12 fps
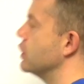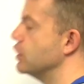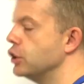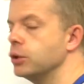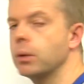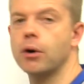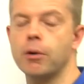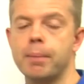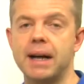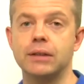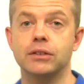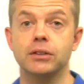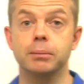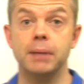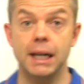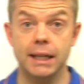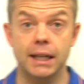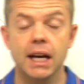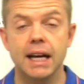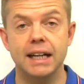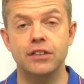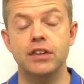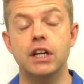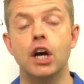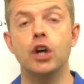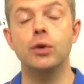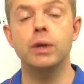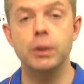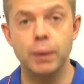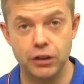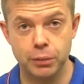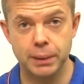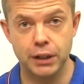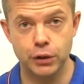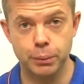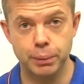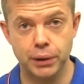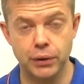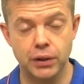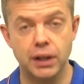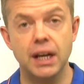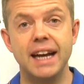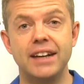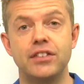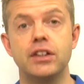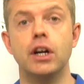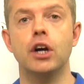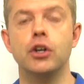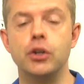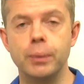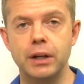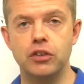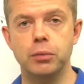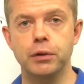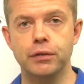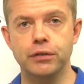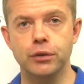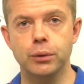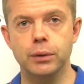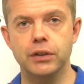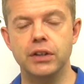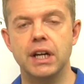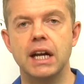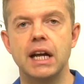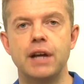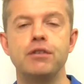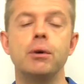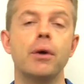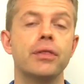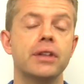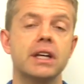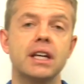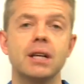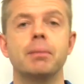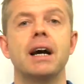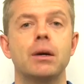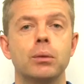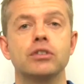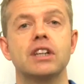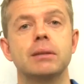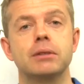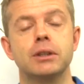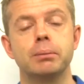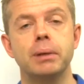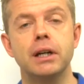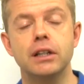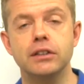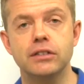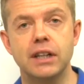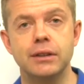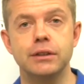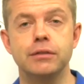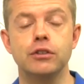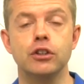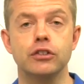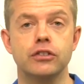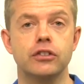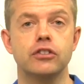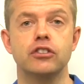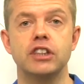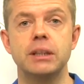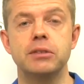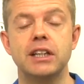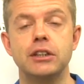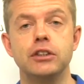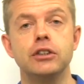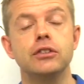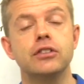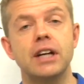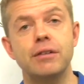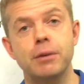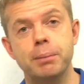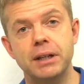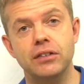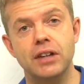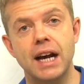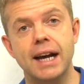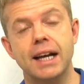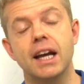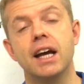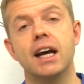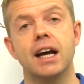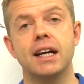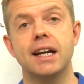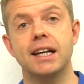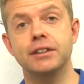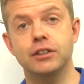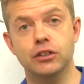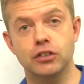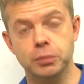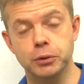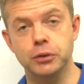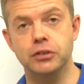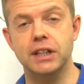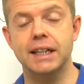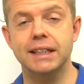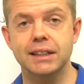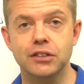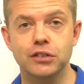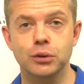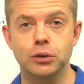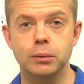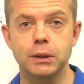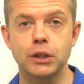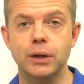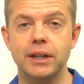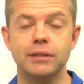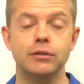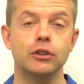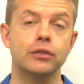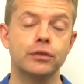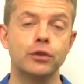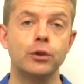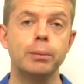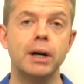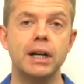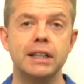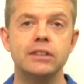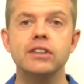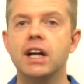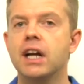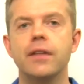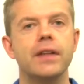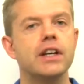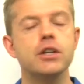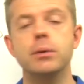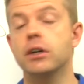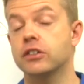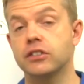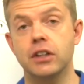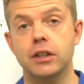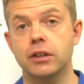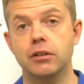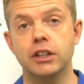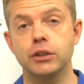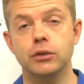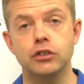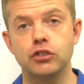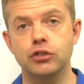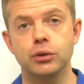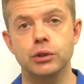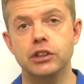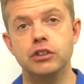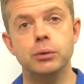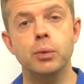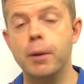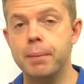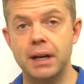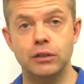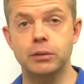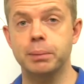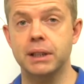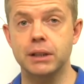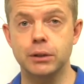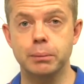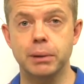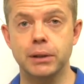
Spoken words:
that you are about to make. It's the only way to play good poker. It's the only way to move forward. If you are thinking about what's happened in the past, how you've lost chips, how you used to have a big stack, and now you've got a small stack in this tournament, or how you've lost four buy-ins, then you are sunk, right? You're destroyed. You won't be able to play good